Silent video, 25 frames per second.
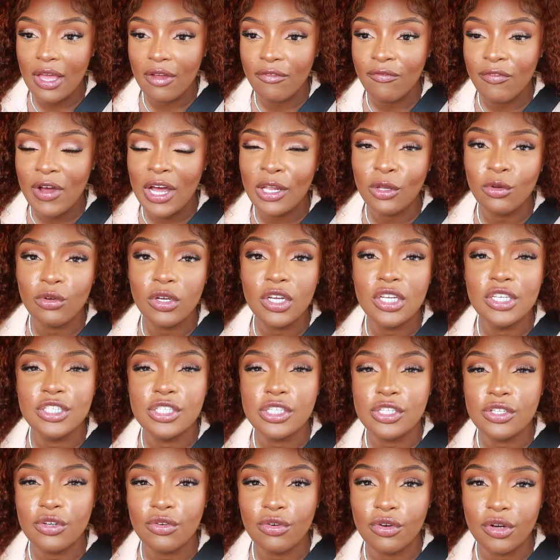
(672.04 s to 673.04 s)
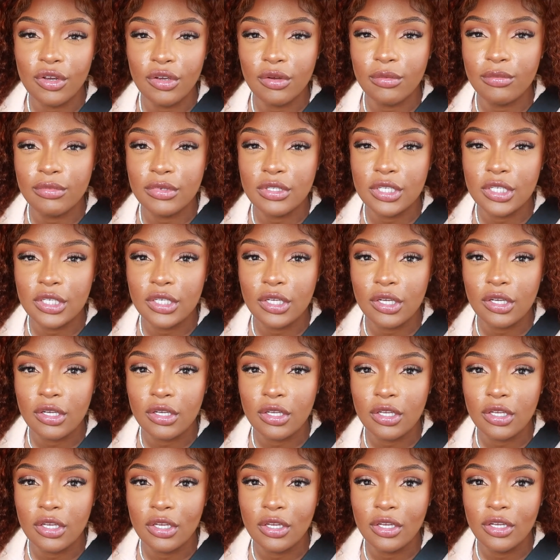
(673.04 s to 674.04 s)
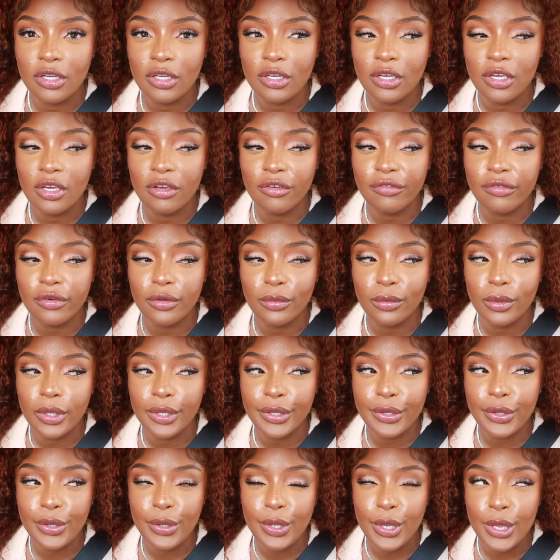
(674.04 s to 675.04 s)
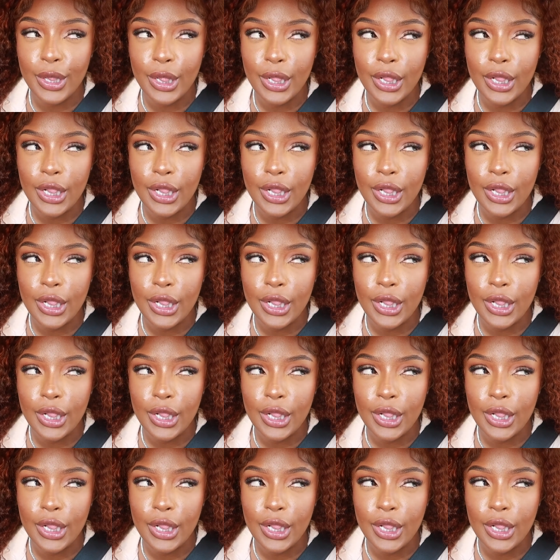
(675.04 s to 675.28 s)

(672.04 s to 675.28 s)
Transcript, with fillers: follow a script if you will